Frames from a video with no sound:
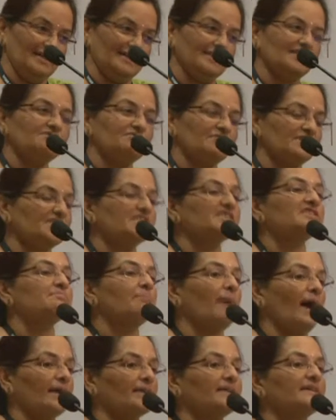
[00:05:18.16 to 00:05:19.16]
This was this
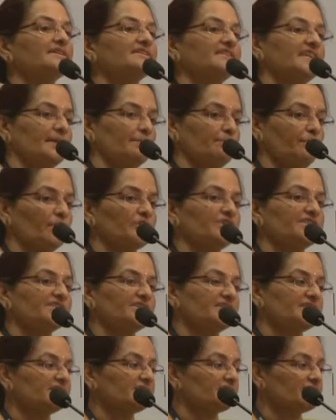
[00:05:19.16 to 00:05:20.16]
Barker's
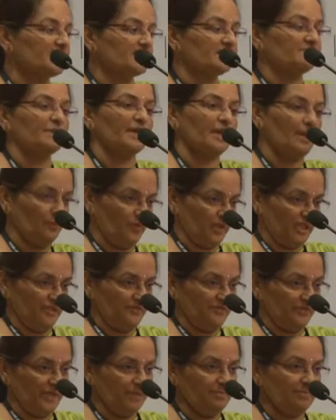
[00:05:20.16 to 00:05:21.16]
hypothesis, which has become
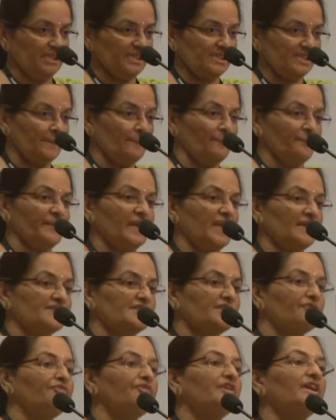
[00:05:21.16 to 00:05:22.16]
very famous. That
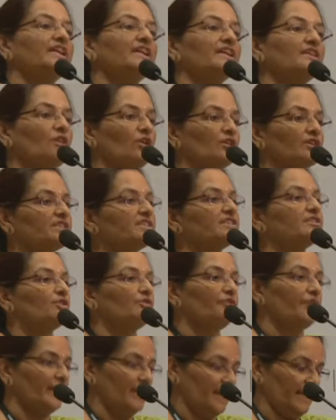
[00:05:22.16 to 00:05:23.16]
is the fetal origin
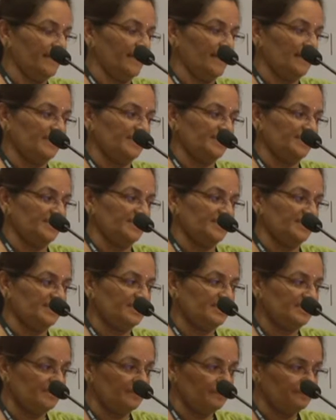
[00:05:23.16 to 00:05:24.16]
of adult
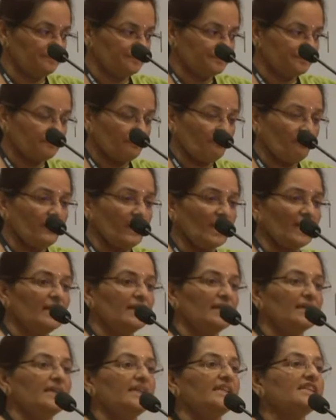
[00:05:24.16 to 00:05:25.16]
diseases.
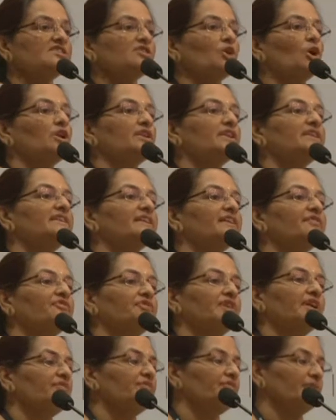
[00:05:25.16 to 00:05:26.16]
It is called a
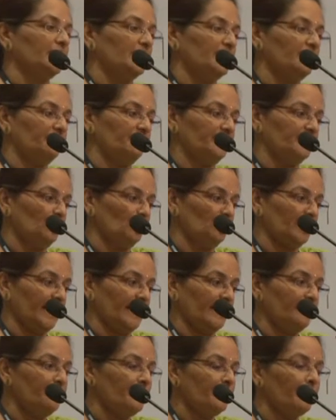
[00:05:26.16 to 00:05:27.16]
50
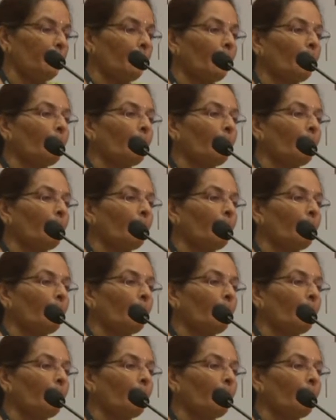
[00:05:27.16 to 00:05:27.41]
phenotype,